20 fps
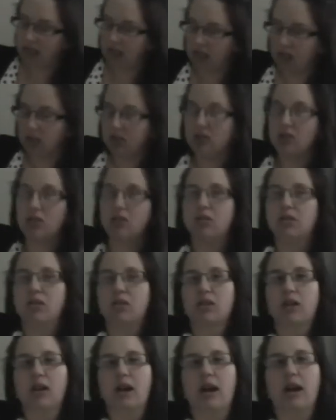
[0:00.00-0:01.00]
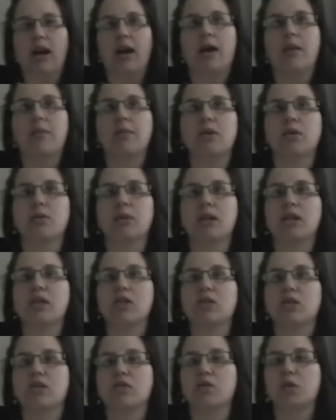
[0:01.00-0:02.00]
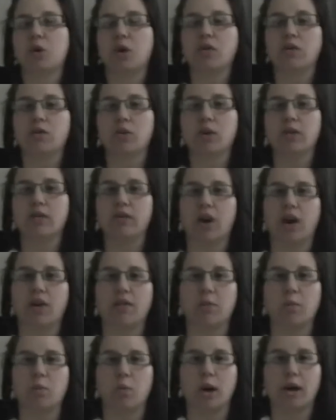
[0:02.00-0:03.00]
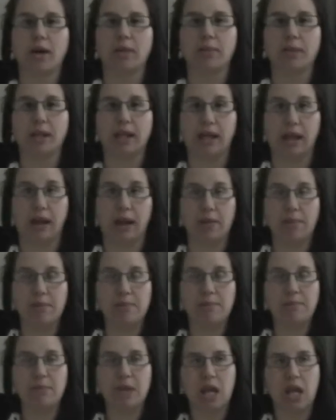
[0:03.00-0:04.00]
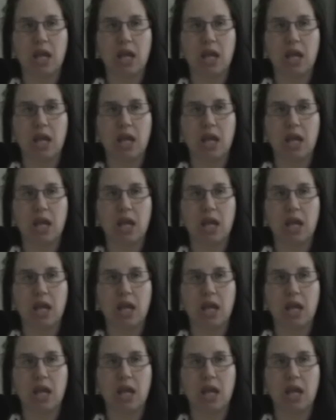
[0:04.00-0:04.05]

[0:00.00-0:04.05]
bed between sort of 12:45 and 1 p.m.